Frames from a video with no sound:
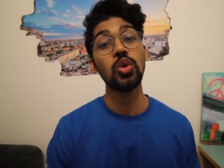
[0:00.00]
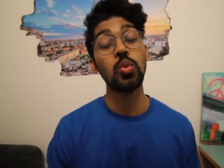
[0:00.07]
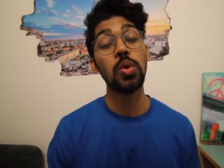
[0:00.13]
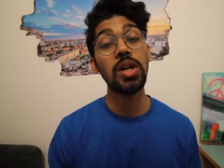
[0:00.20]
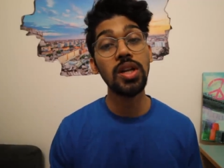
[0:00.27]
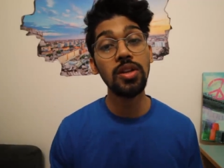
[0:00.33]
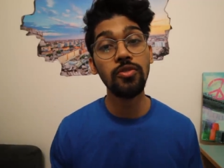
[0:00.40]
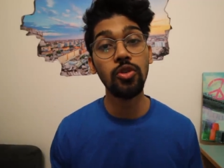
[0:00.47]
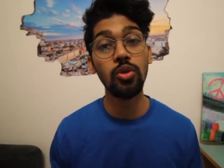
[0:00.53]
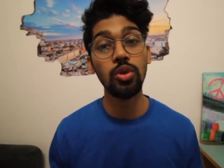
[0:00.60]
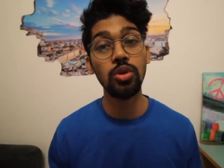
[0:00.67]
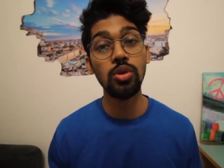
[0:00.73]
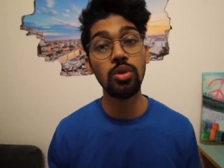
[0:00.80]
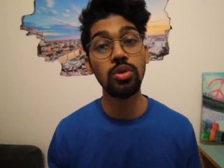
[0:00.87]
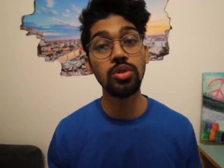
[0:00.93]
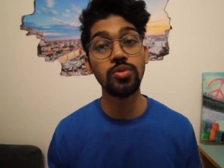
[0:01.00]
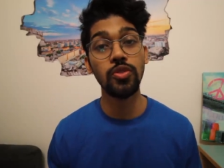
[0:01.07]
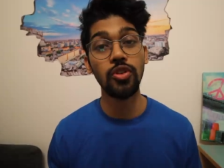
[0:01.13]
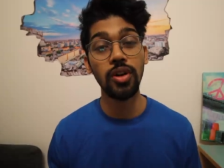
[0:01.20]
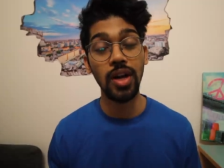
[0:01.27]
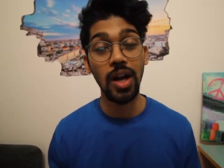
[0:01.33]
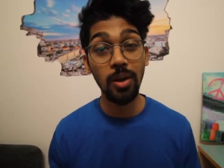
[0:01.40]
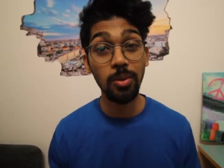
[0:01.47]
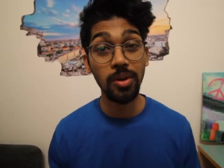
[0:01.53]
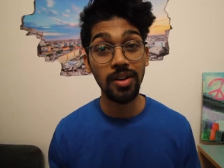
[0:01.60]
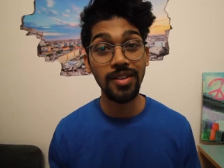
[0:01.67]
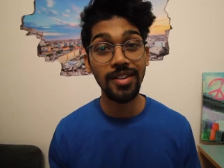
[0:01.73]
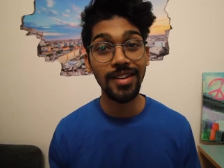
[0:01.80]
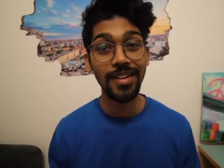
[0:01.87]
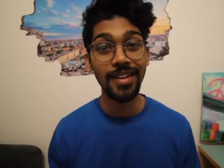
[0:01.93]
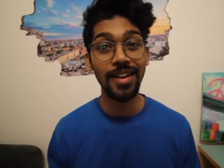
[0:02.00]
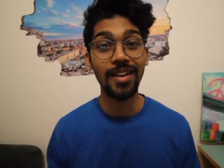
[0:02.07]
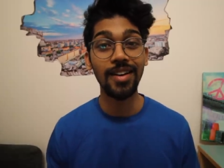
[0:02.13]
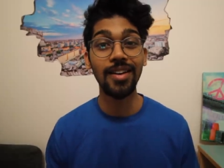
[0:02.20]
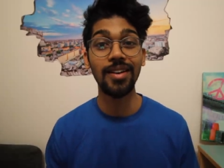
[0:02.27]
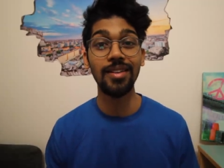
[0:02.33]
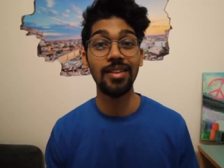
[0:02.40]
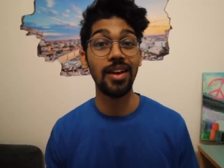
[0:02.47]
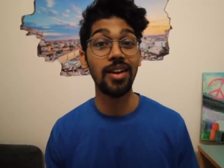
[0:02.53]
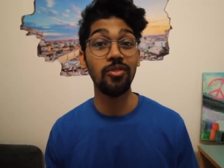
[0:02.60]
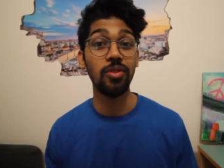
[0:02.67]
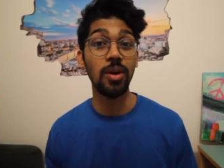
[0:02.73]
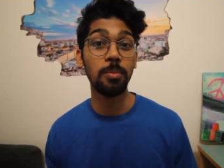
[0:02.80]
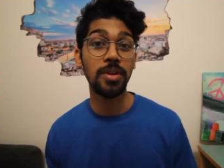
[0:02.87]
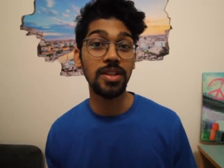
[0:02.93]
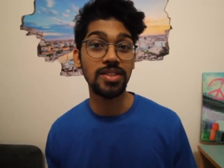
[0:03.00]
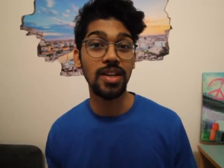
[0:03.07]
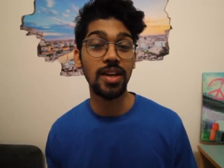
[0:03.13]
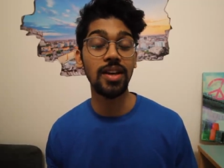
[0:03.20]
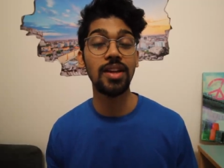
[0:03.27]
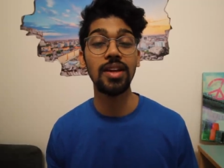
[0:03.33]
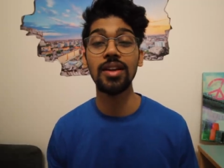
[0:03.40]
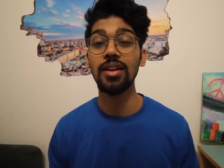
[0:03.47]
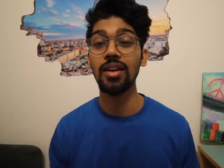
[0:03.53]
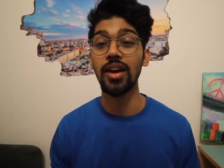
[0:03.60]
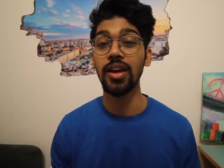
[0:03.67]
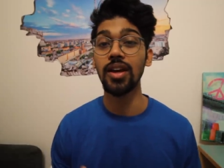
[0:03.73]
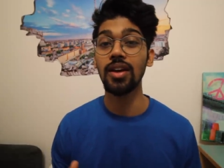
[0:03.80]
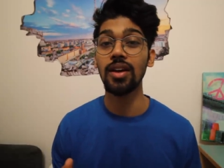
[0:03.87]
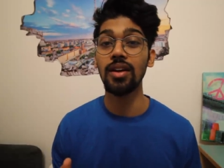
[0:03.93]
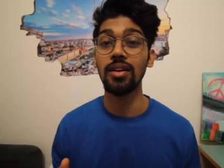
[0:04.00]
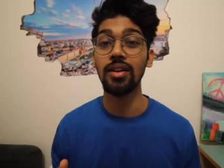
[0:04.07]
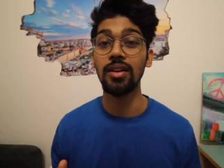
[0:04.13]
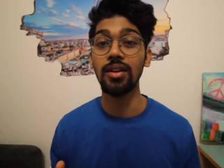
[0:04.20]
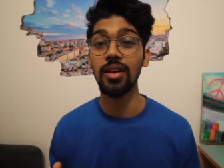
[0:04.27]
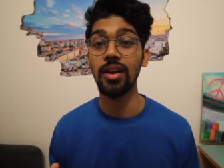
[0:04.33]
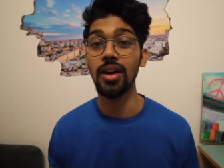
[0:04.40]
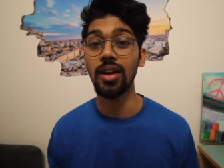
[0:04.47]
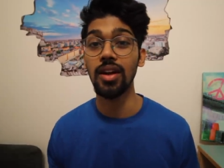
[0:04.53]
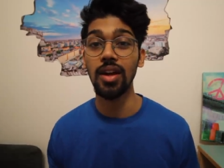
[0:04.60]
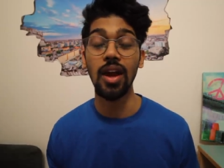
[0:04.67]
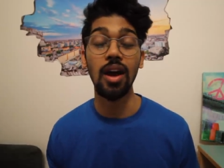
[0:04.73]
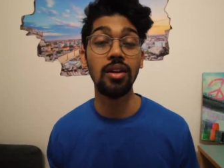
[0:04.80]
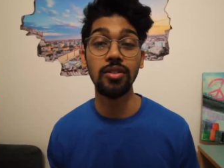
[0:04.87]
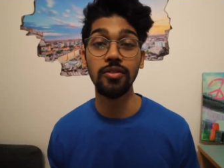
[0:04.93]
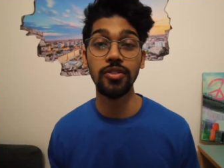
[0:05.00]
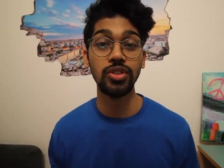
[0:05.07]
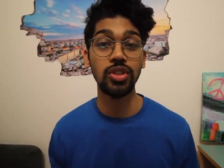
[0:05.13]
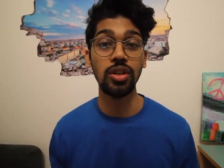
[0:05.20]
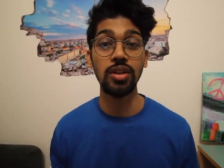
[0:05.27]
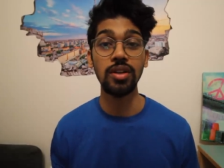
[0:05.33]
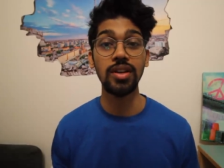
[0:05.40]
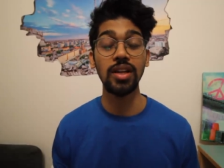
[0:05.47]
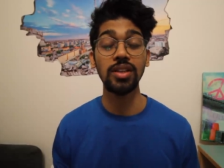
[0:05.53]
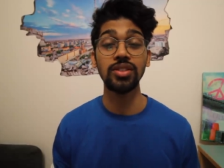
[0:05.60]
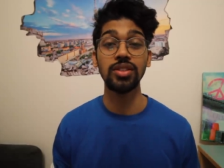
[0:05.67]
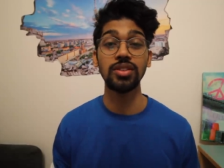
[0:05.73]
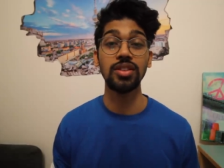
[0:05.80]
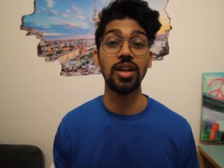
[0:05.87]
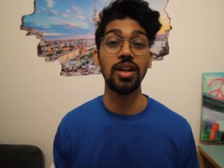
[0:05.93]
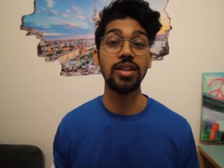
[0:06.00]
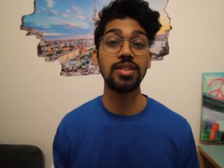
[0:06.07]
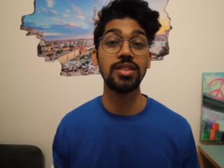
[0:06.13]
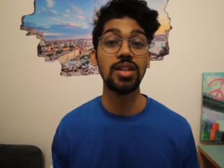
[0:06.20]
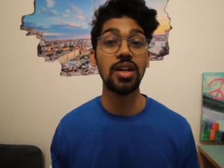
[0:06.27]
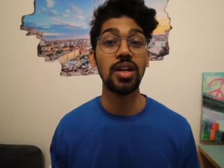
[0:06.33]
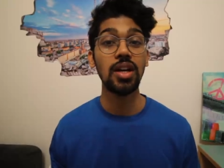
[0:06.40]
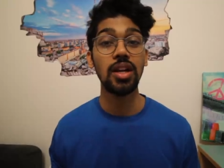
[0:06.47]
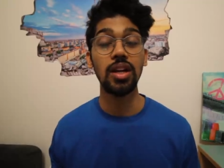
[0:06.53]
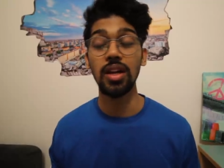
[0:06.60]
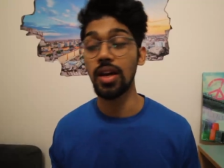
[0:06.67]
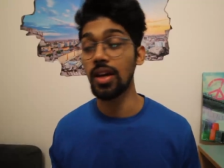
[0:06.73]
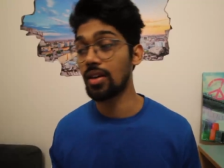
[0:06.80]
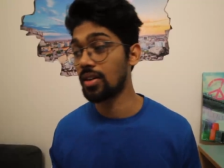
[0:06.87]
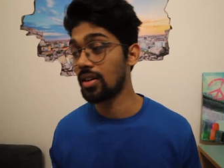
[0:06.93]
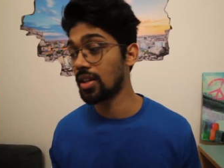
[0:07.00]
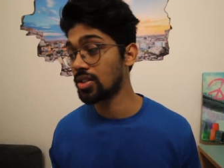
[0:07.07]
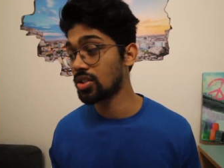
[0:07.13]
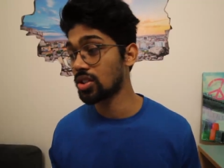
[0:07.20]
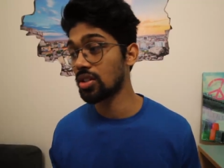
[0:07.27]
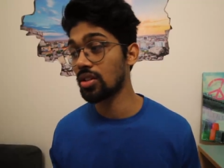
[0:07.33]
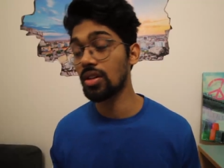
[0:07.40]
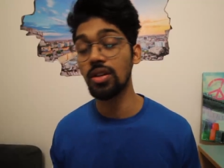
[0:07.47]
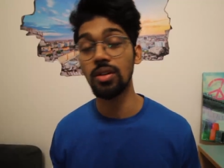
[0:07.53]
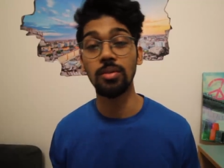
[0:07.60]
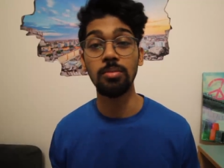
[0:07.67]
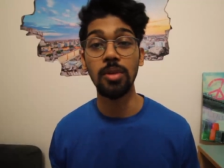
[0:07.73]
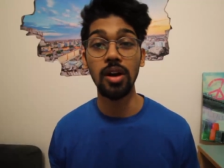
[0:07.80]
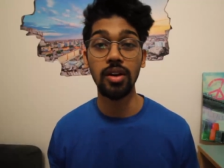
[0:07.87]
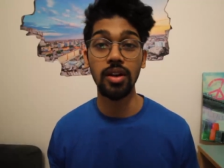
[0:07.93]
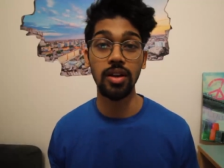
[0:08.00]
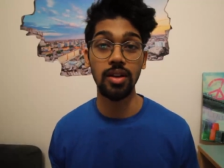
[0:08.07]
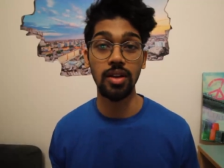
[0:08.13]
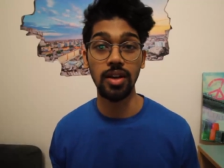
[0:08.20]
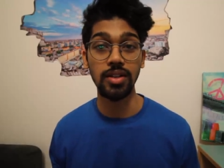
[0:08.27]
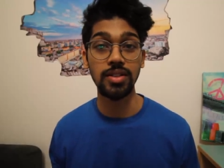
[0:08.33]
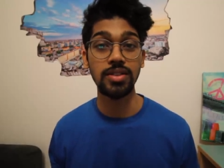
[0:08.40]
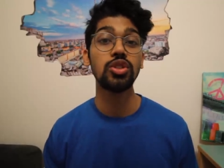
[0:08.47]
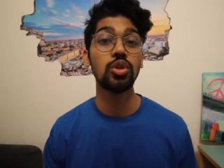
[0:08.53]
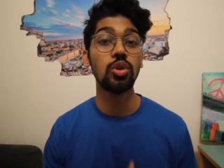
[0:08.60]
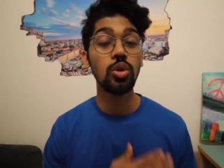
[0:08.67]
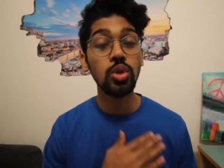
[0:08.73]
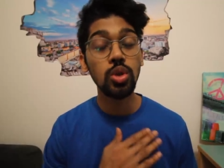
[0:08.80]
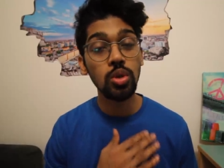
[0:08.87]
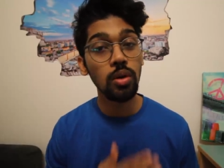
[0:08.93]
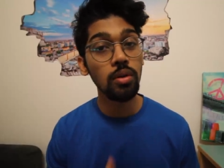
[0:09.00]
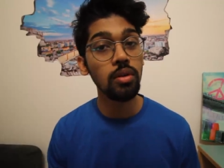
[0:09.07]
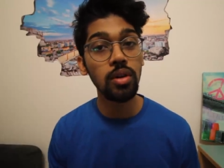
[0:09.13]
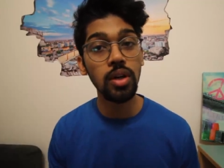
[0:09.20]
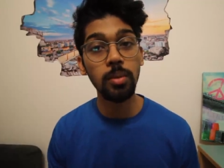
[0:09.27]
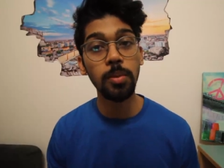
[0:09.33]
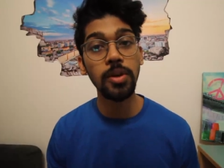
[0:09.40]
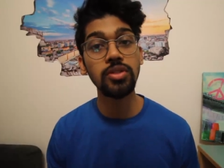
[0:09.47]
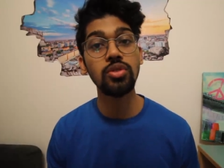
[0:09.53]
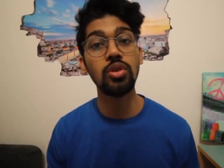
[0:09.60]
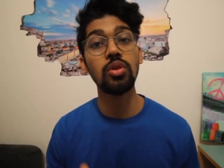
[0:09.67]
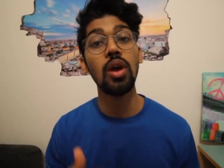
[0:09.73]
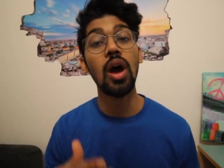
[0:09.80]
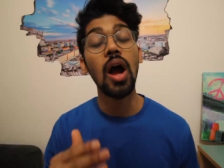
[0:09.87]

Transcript: 24 euros for an hour uh, like web designing, like uh, artificial intelligence guys like digital uh, marketing guys so totally depends on